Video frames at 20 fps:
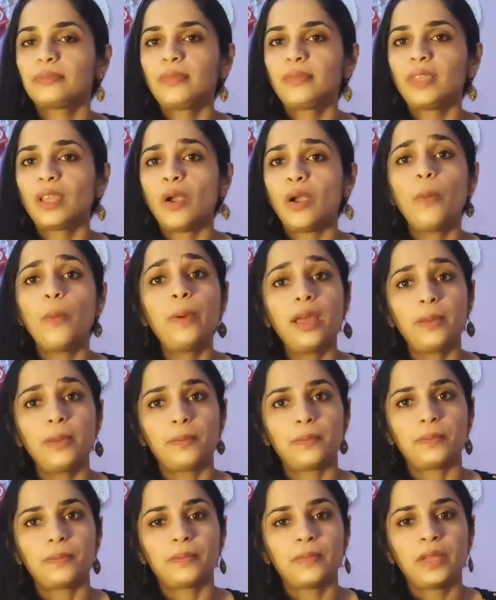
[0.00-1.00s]
open up.
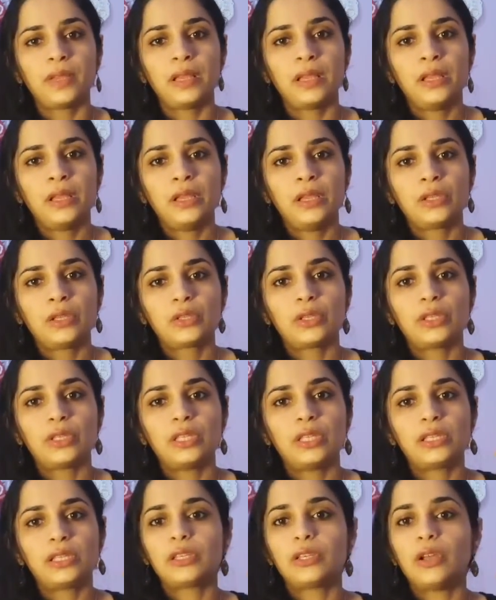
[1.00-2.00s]
So
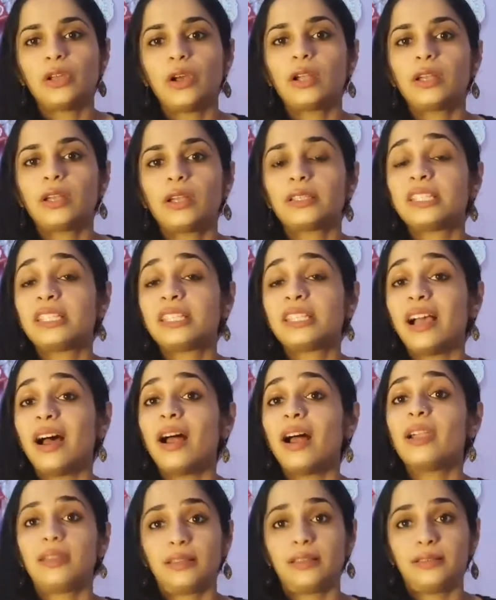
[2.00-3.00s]
this is not
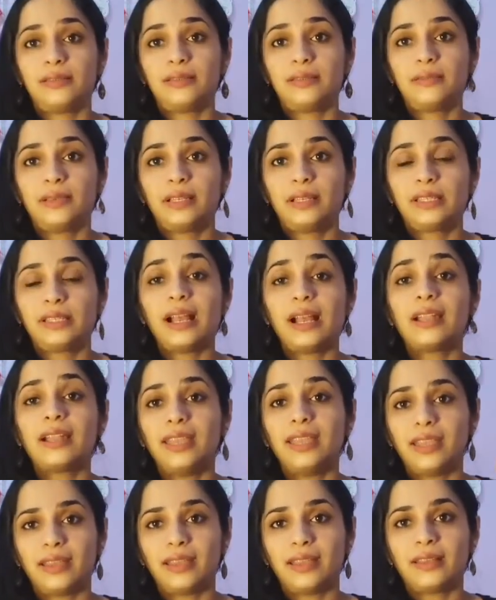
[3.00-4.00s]

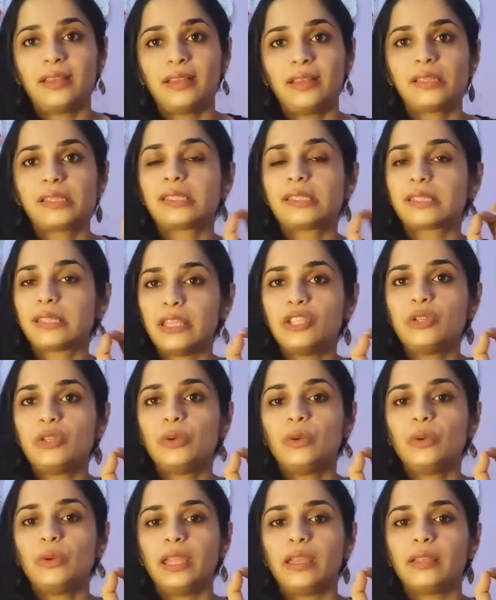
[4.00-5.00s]
charting,
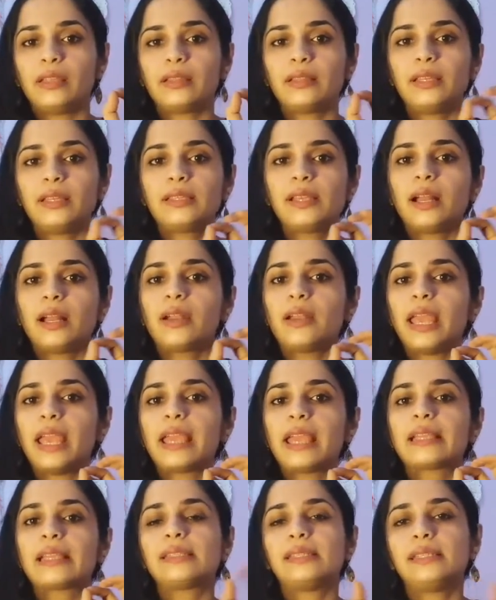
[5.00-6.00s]
scheduling. These are
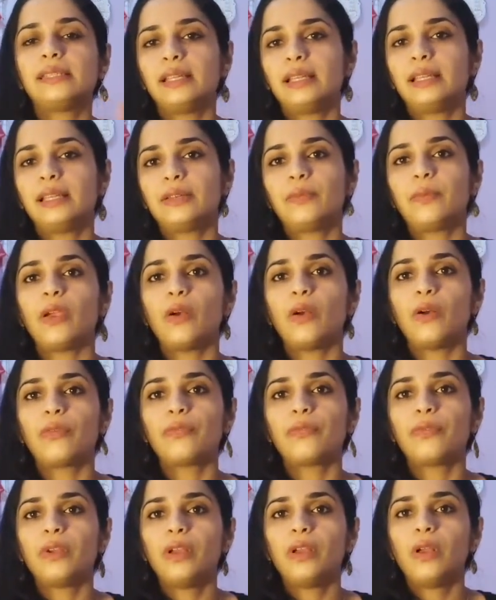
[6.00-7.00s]
excellent way of
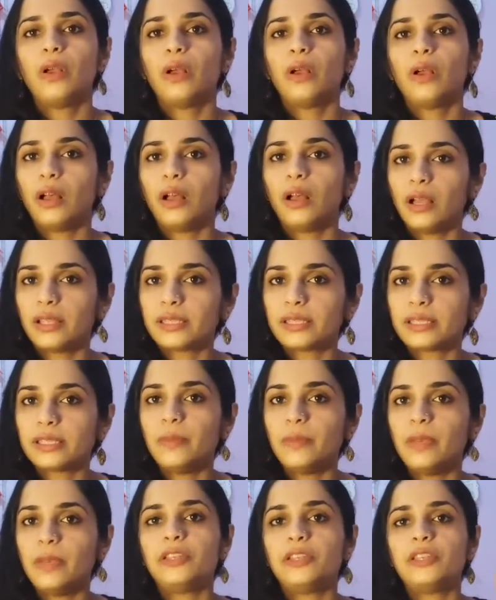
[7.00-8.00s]

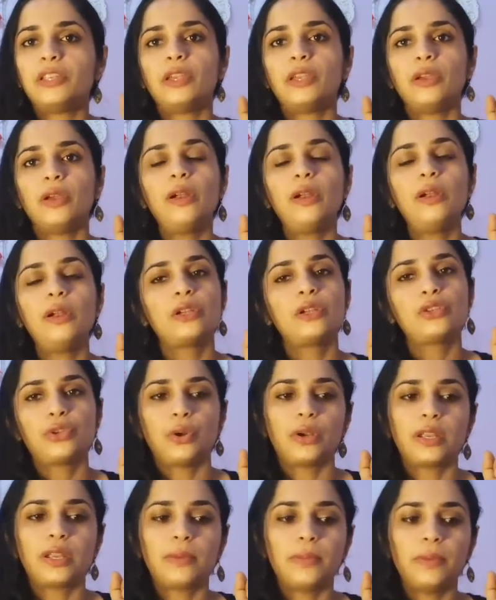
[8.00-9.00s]
stimulating your
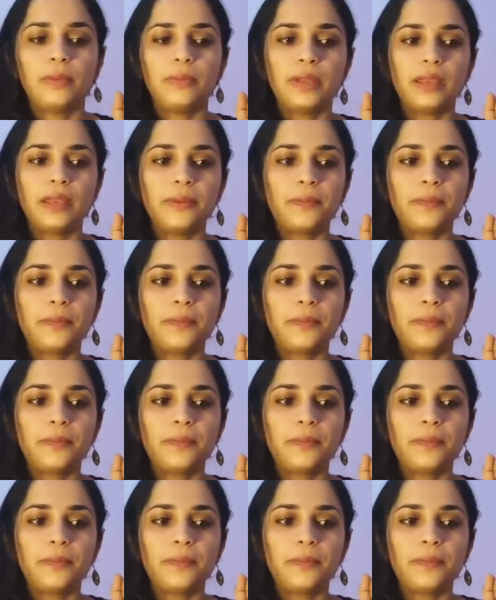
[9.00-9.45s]
short-term memory.